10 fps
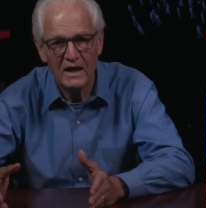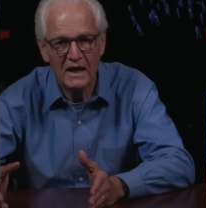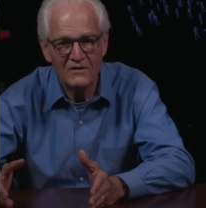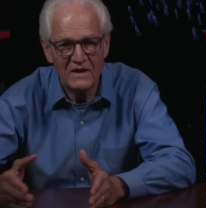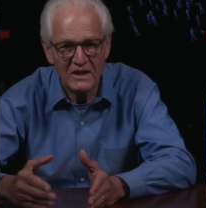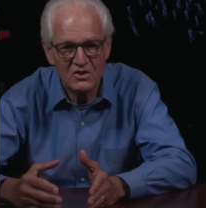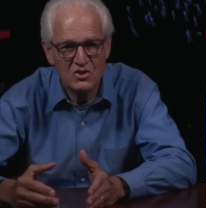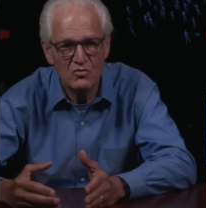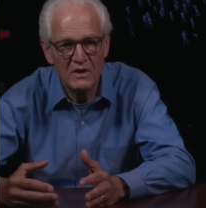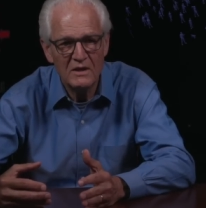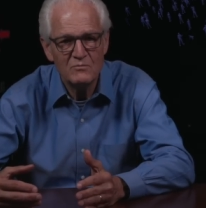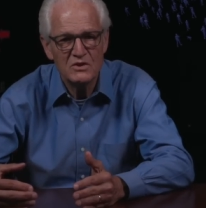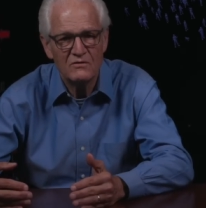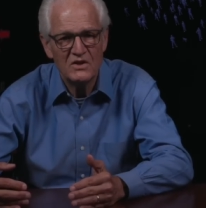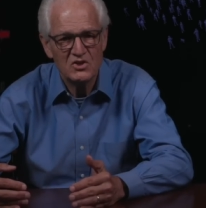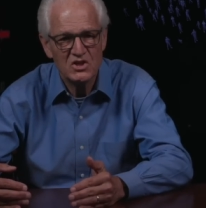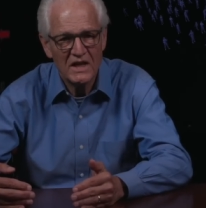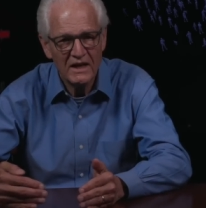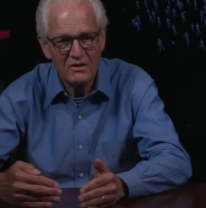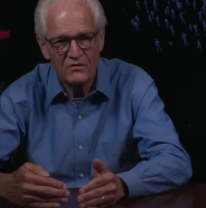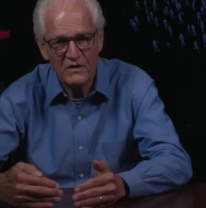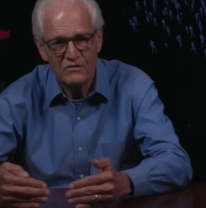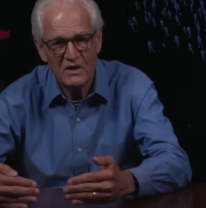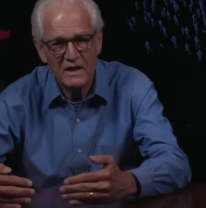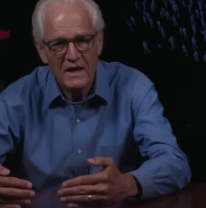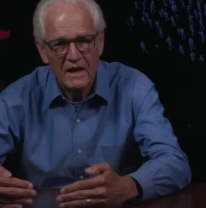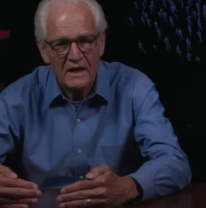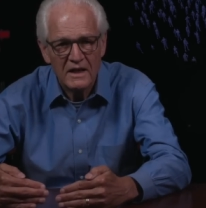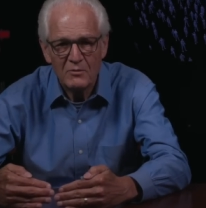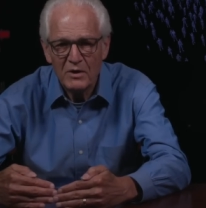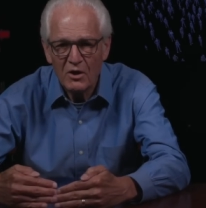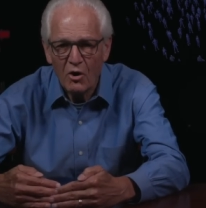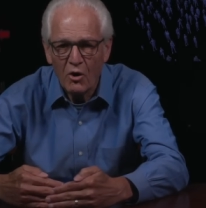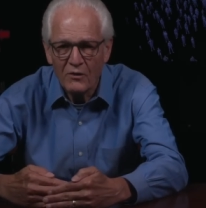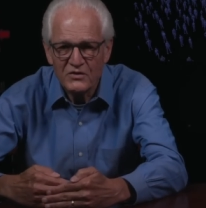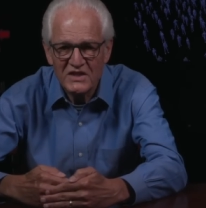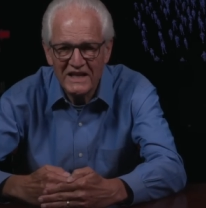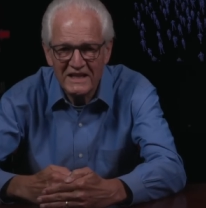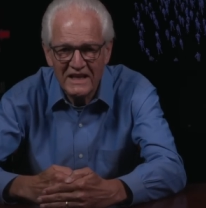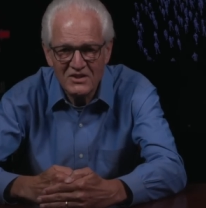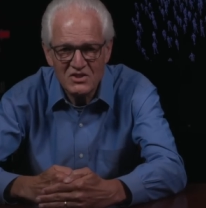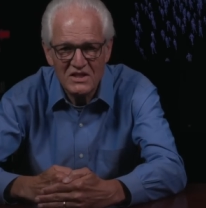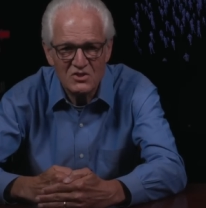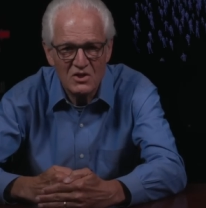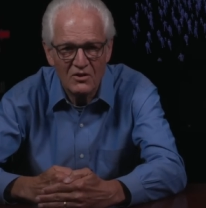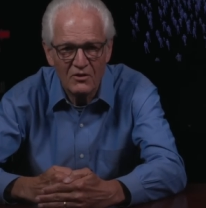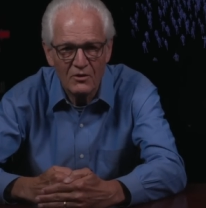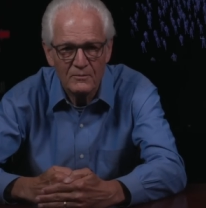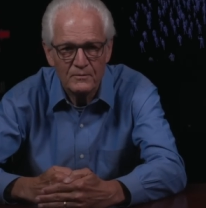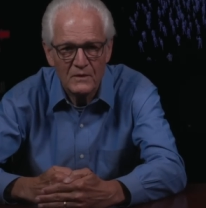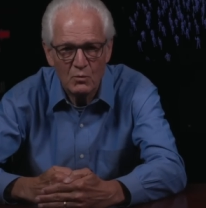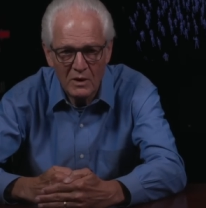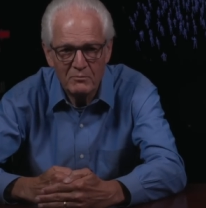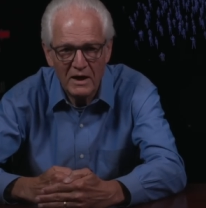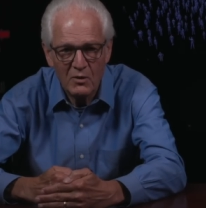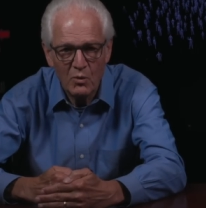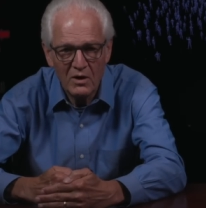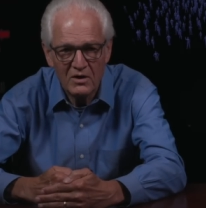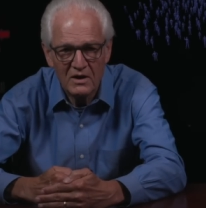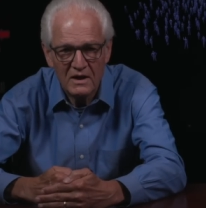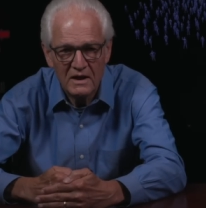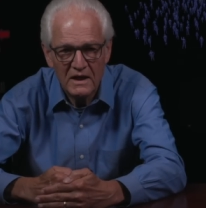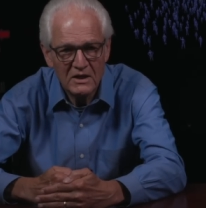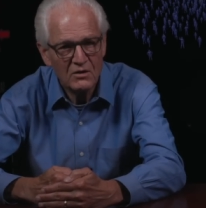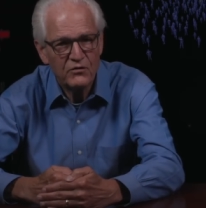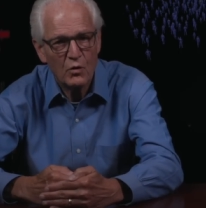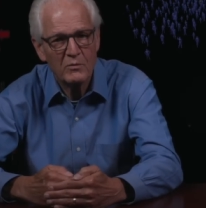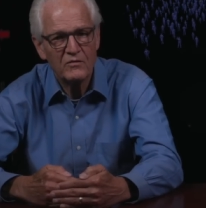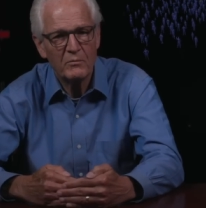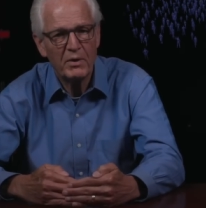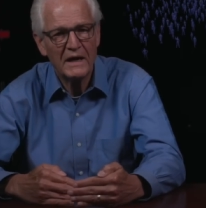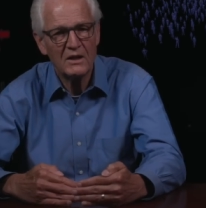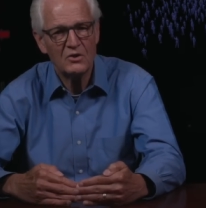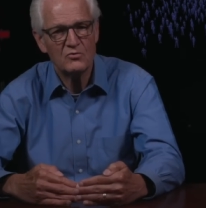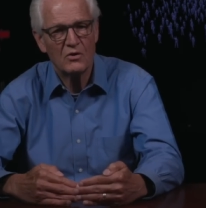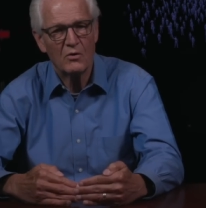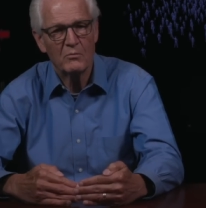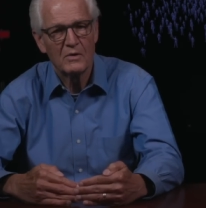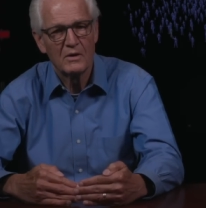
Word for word: and the extremes of each side of 50 can be offset against each other, one by one, in the form of a palindrome.